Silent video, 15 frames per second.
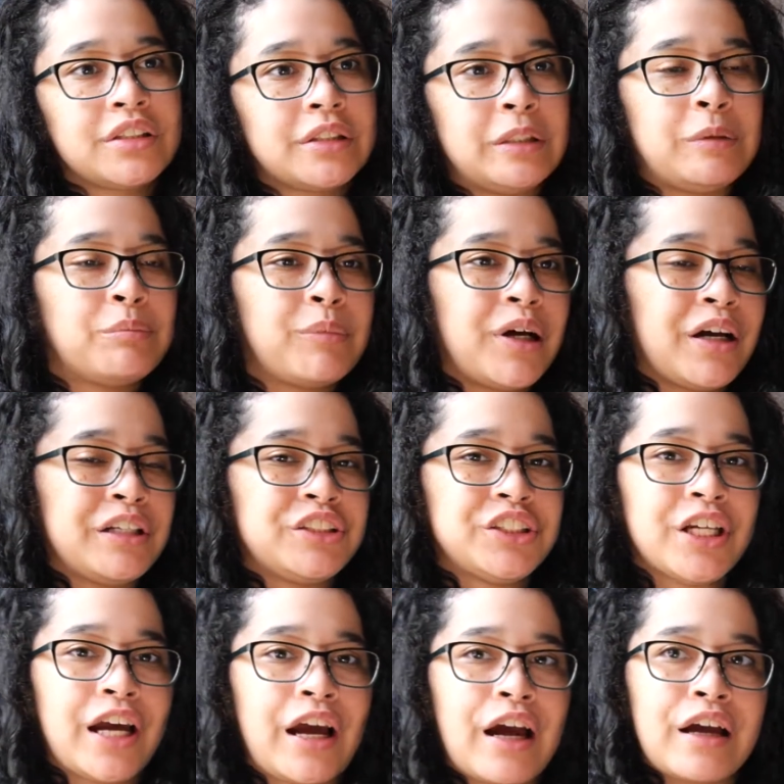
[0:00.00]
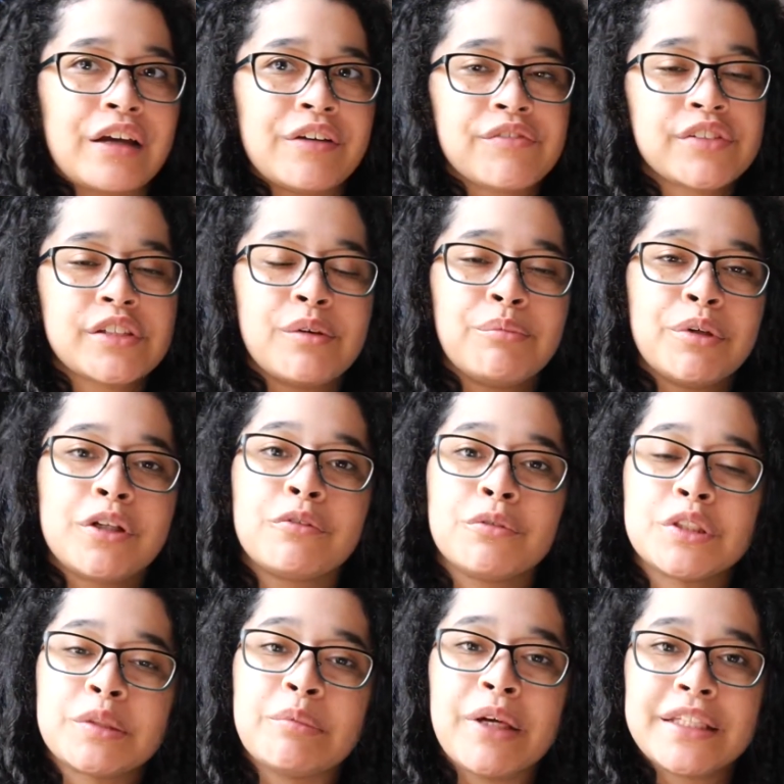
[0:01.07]
in my chat if somebody
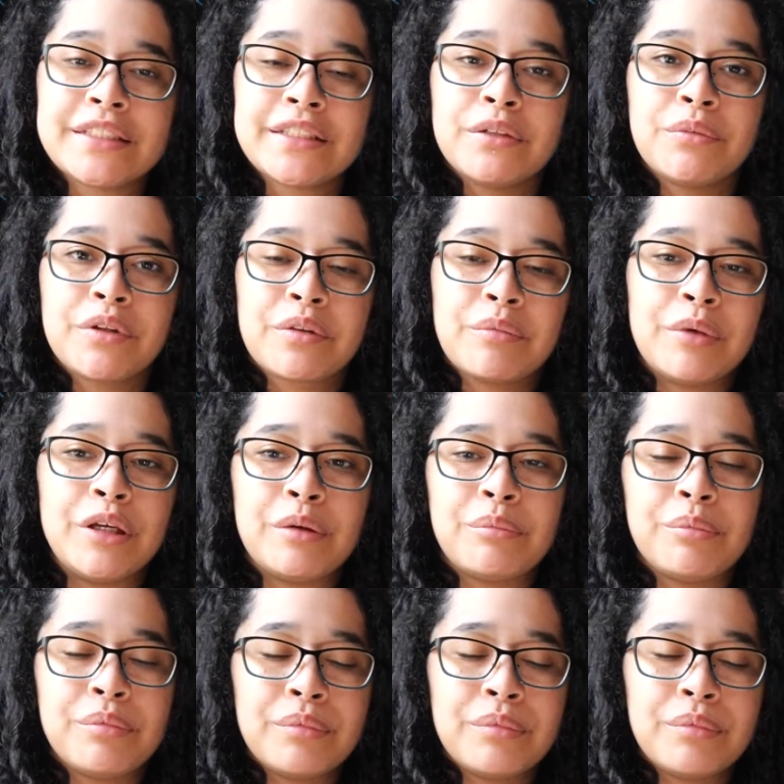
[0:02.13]
was messing with me.